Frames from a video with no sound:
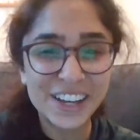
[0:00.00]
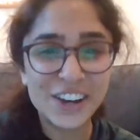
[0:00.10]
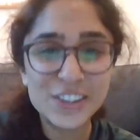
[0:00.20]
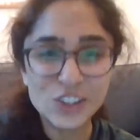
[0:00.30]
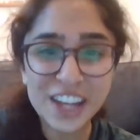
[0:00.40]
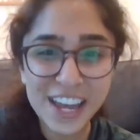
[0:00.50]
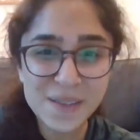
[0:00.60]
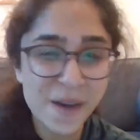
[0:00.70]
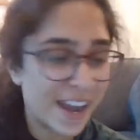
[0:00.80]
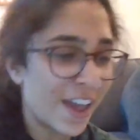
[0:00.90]
Couldn't trick
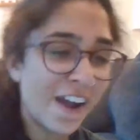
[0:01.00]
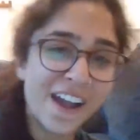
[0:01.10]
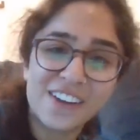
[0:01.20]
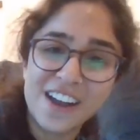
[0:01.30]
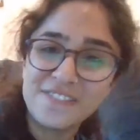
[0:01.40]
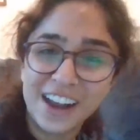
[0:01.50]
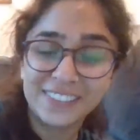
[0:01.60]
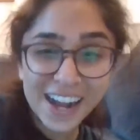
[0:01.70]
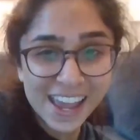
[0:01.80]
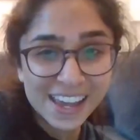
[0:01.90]
anybody. All right, fine.
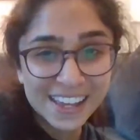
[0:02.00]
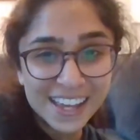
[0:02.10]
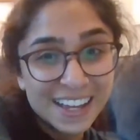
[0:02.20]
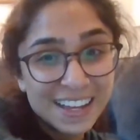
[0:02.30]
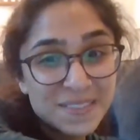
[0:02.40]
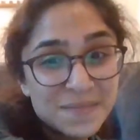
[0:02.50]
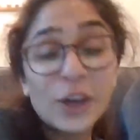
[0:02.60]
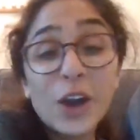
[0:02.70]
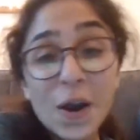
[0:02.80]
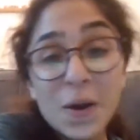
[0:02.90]
Ready?
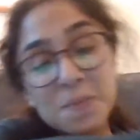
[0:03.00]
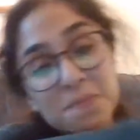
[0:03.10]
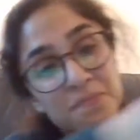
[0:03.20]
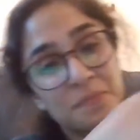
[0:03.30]
Go.